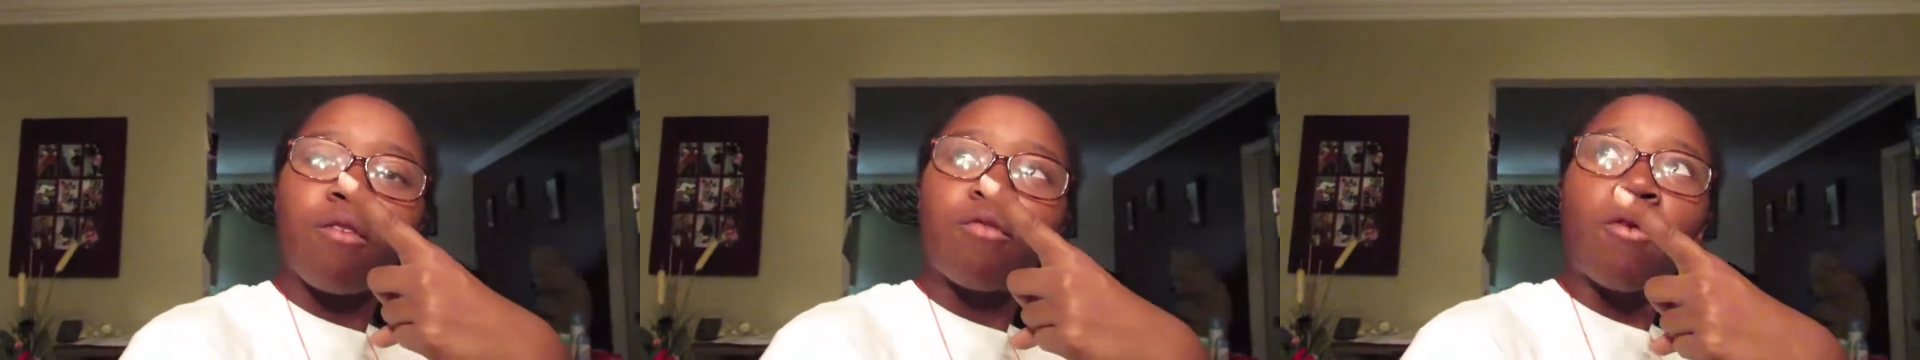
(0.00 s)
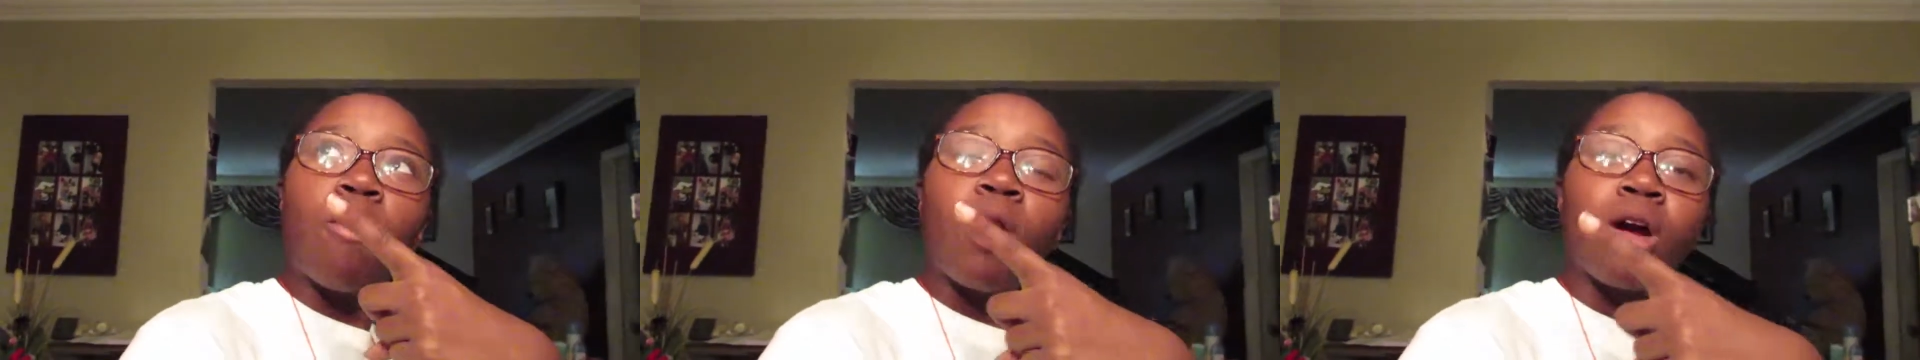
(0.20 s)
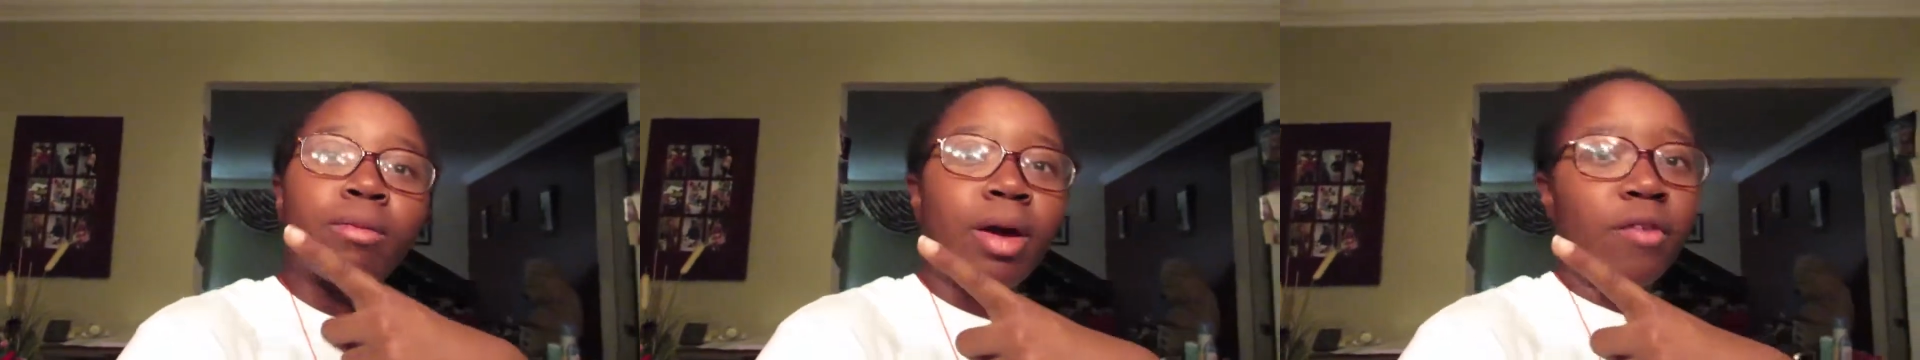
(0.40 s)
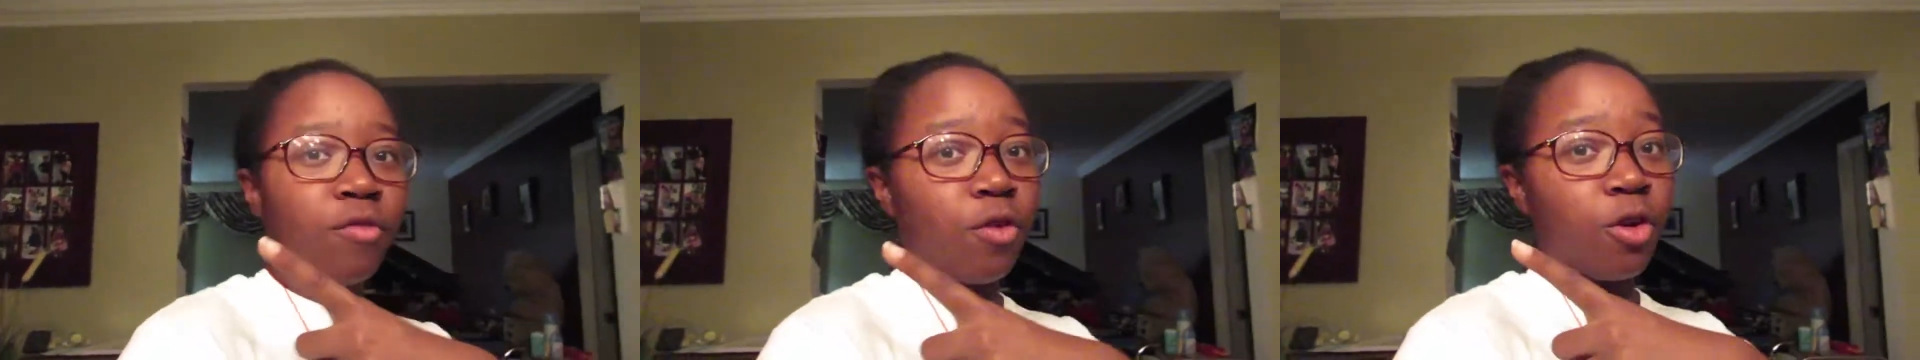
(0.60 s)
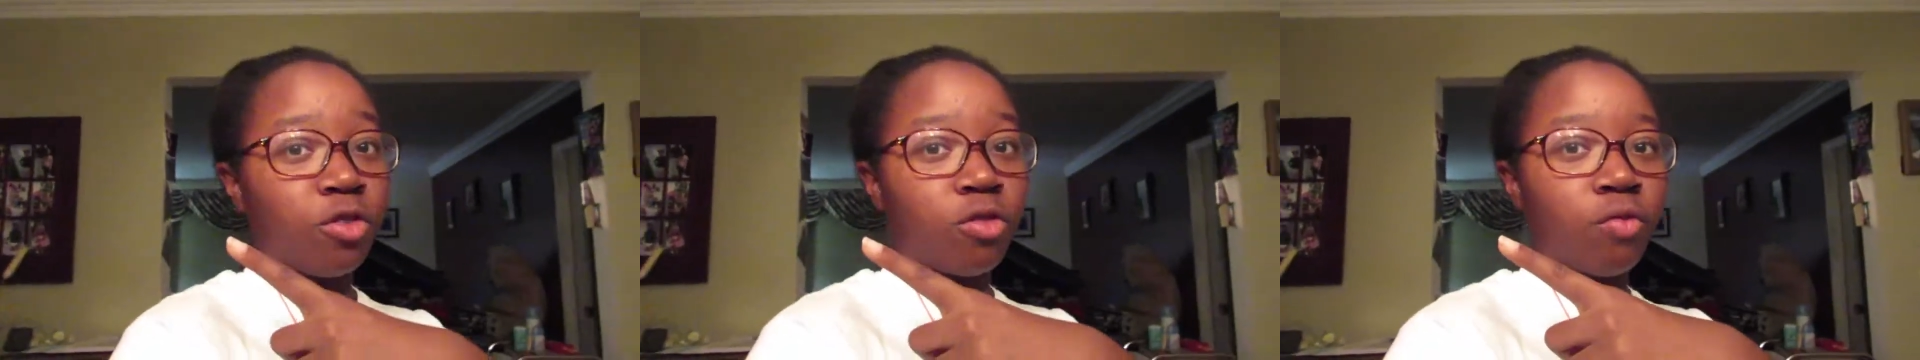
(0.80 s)
for my
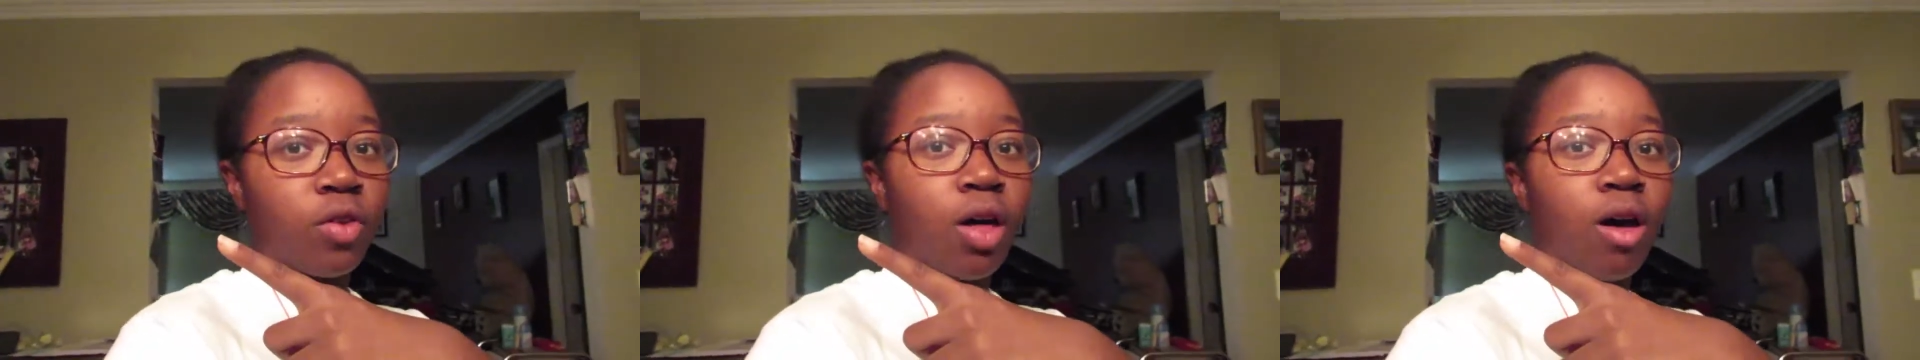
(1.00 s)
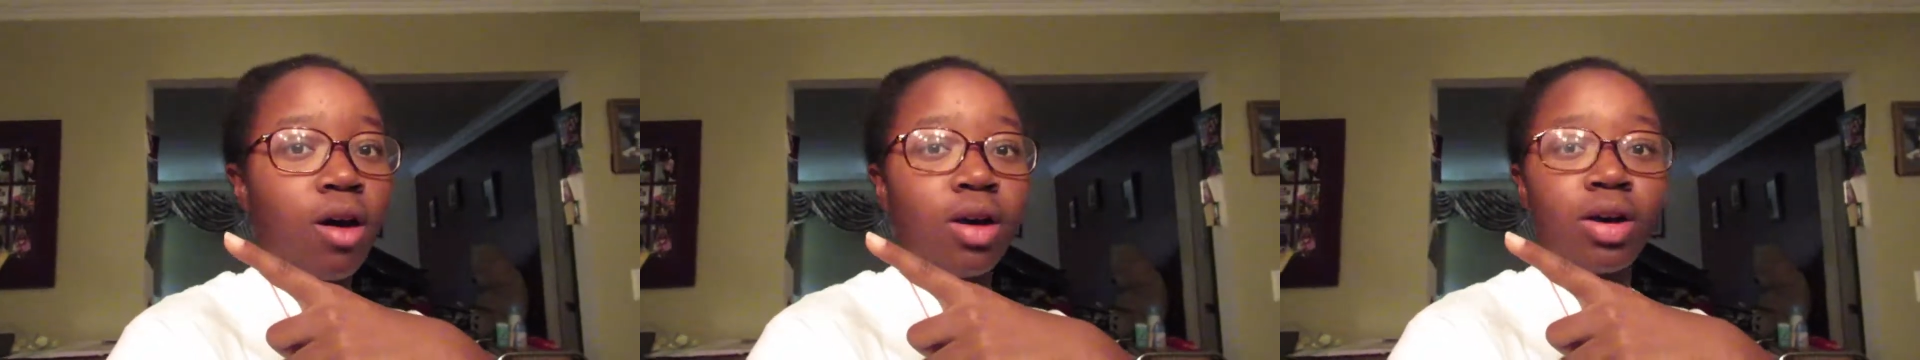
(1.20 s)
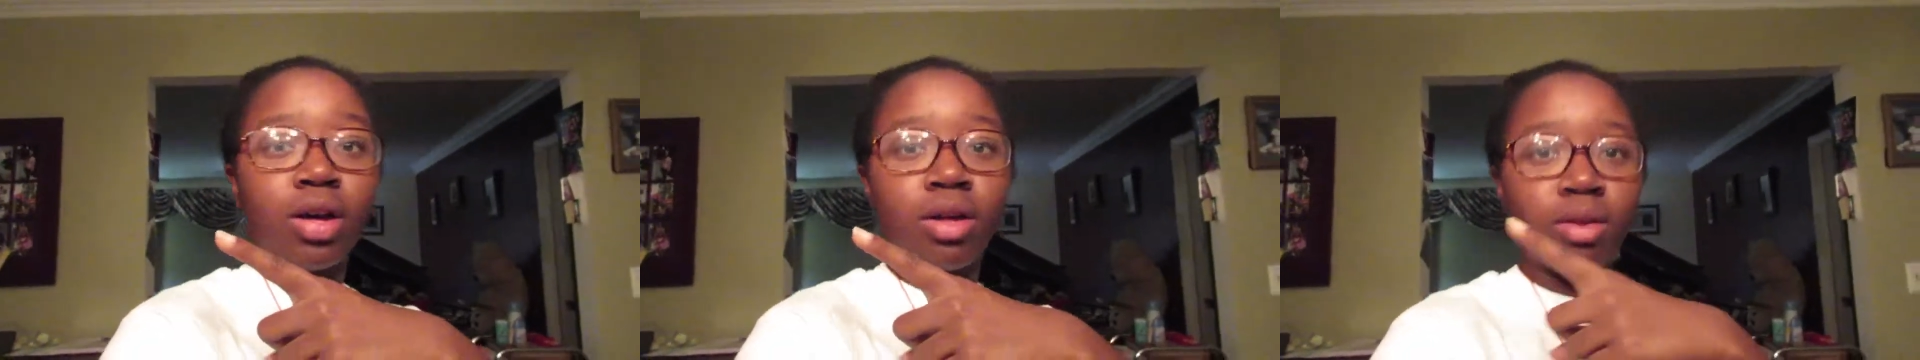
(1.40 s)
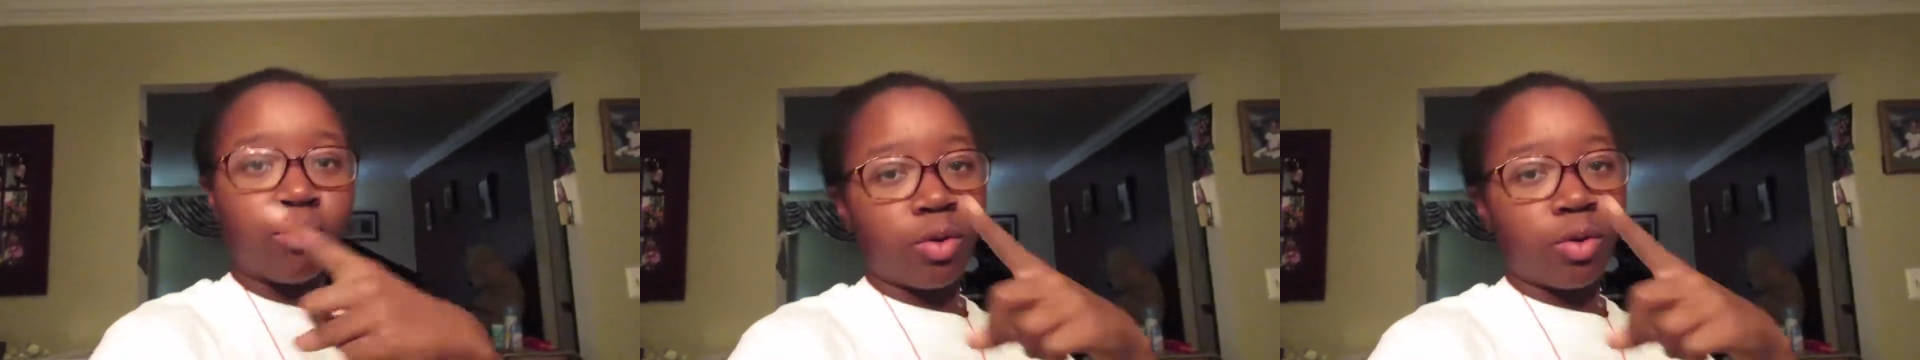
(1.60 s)
first vlog,